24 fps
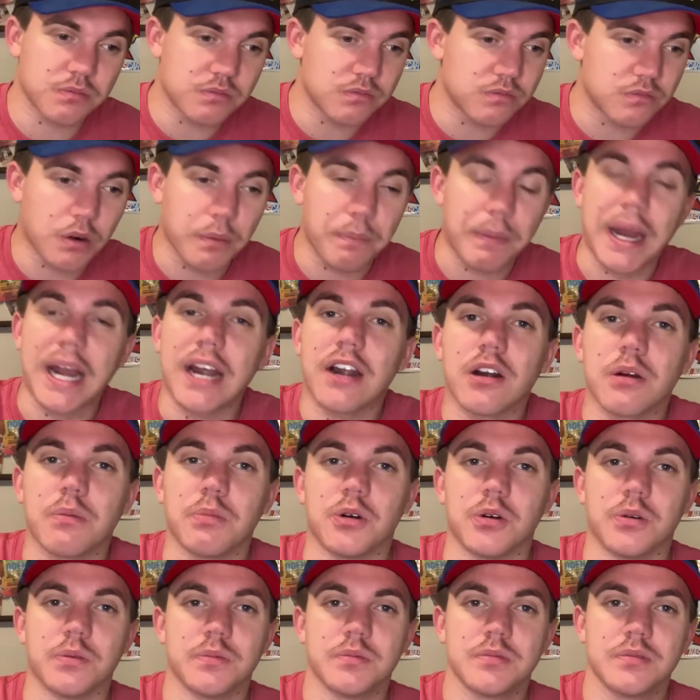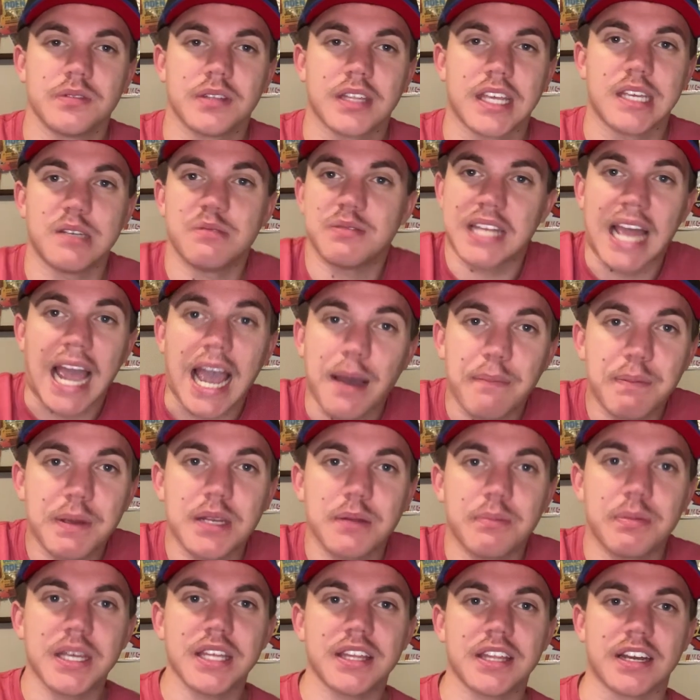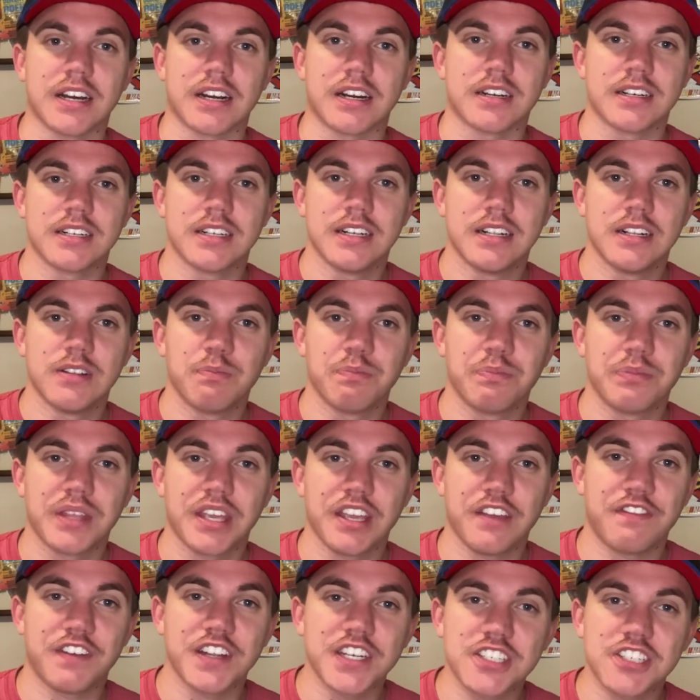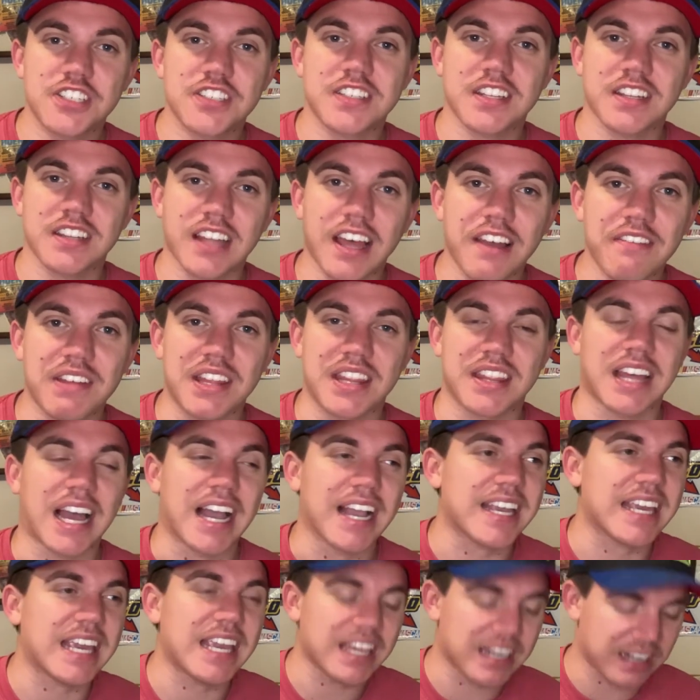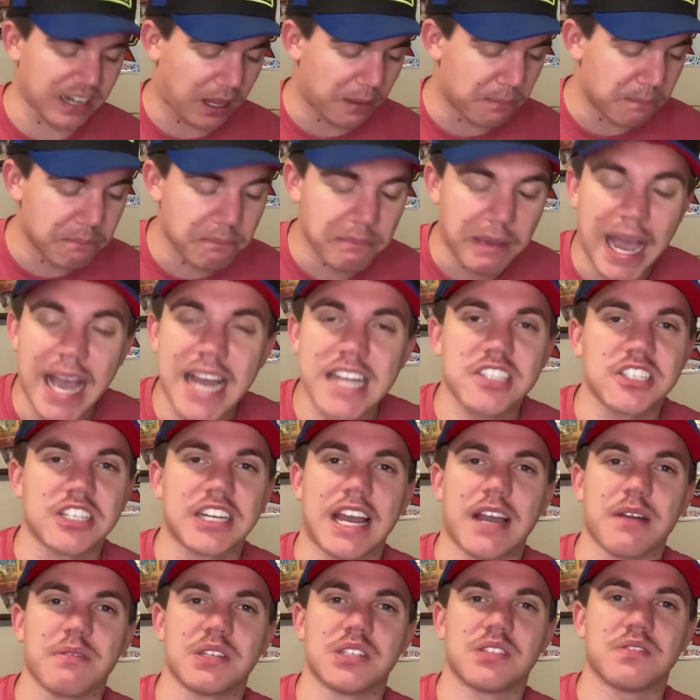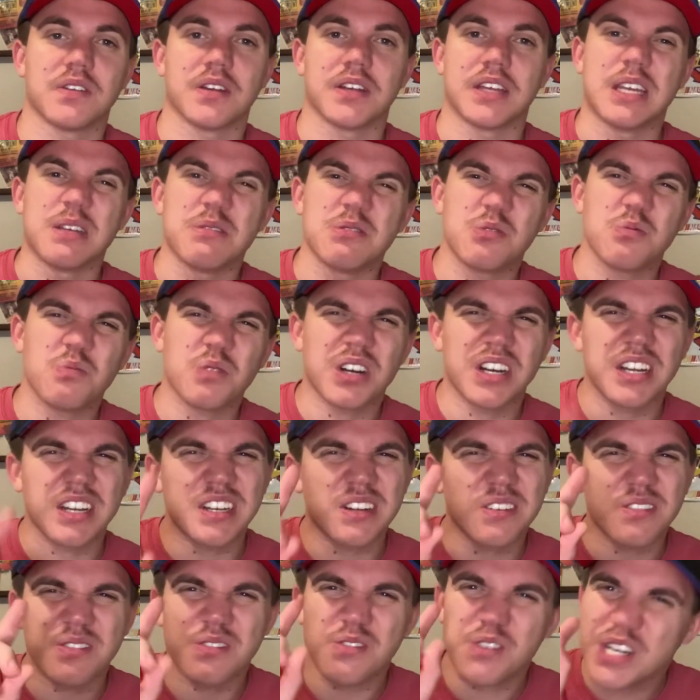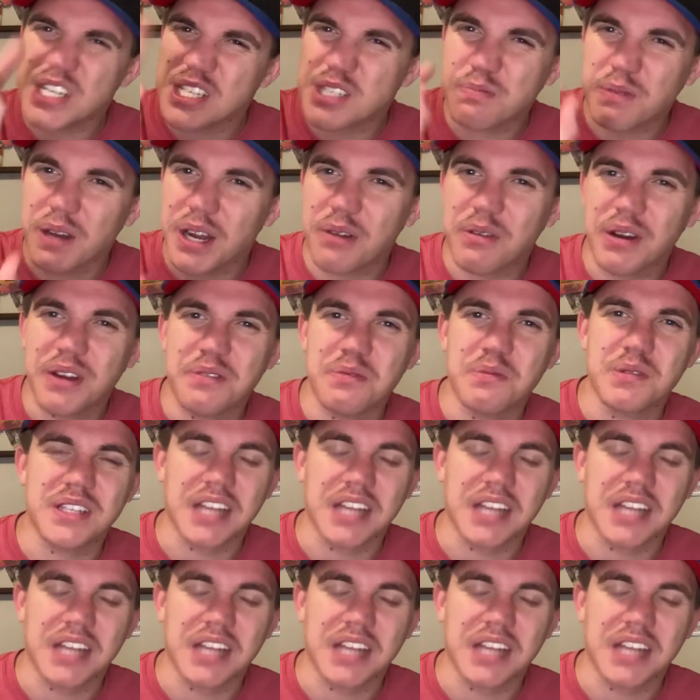repairable. He was happy to be there. He finishes 11th. I can't imagine how he's feeling. He was one spot away from the